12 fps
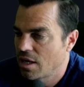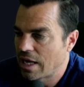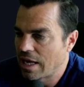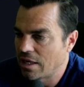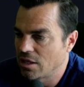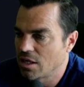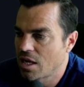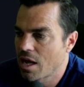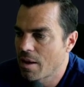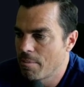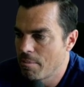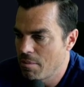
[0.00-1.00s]
and
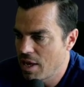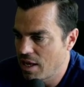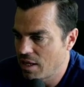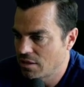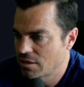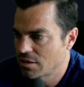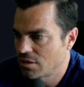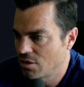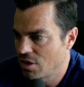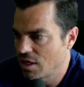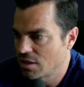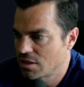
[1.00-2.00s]
commit
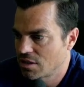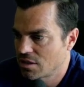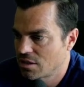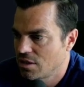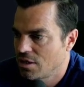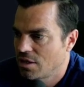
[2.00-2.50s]
this